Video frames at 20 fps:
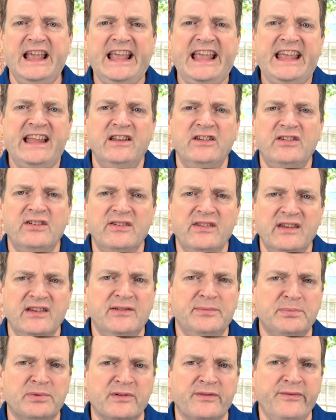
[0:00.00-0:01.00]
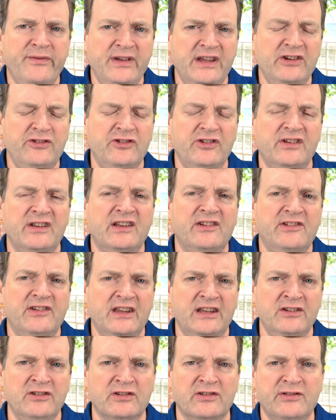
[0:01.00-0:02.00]
into this provision that's
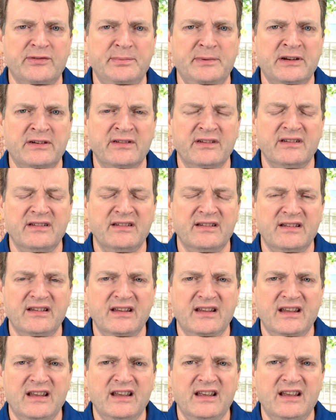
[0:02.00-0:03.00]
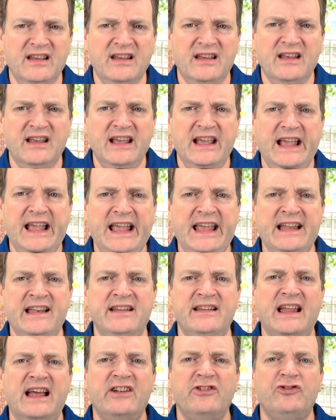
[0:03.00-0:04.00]
in your spirit,
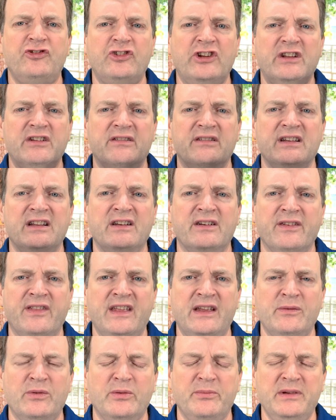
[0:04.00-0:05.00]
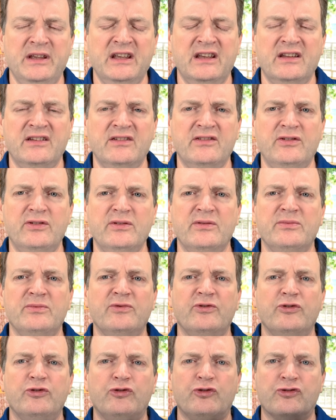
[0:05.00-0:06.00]
and that generator then will begin
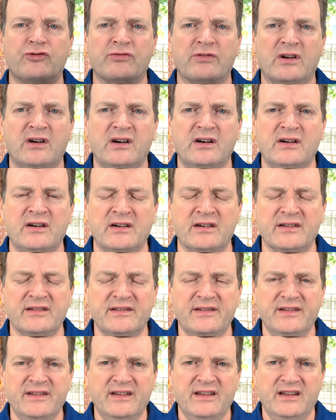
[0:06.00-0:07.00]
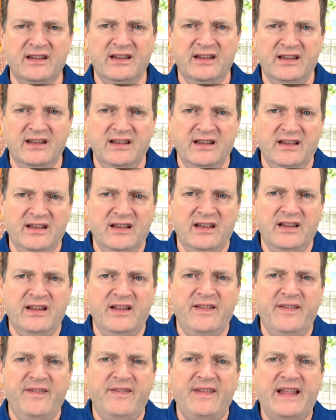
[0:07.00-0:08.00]
to draw
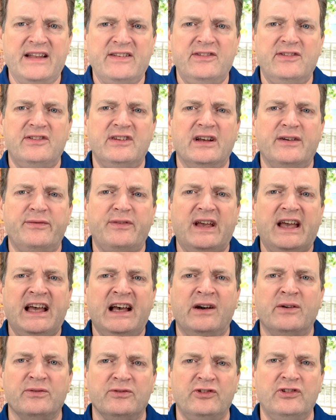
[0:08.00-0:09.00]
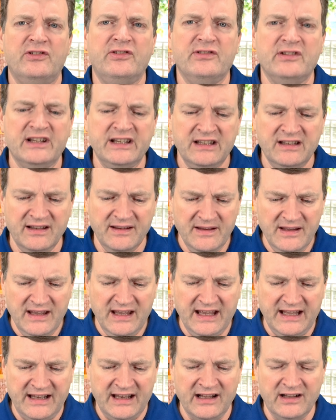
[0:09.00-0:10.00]
that stuff out. Just like
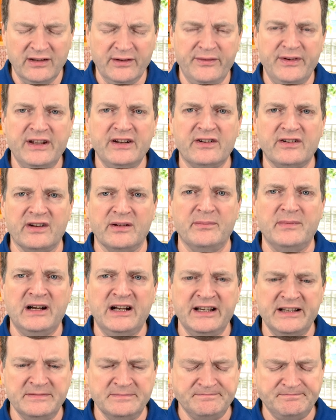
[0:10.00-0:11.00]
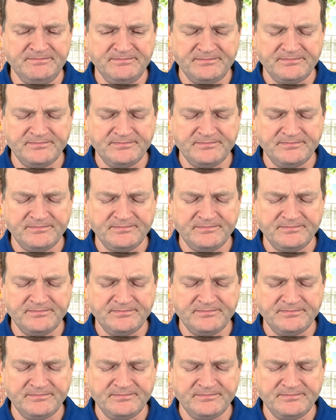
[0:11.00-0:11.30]
an elevator in a mine,